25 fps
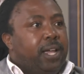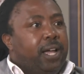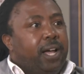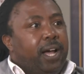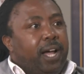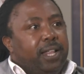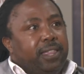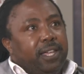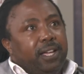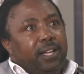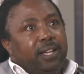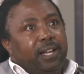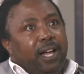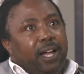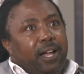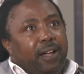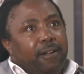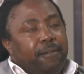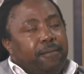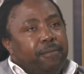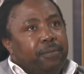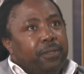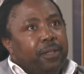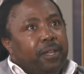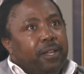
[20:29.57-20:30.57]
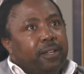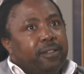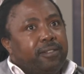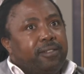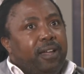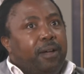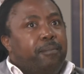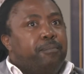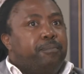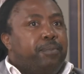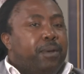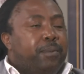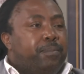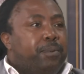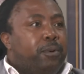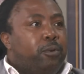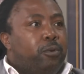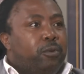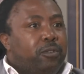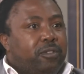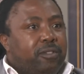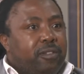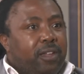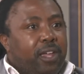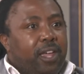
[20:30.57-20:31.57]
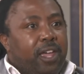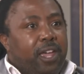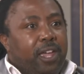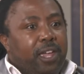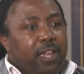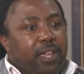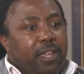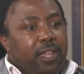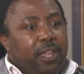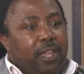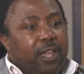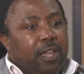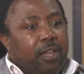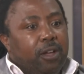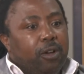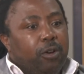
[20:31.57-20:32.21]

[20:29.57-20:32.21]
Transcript: I think some people say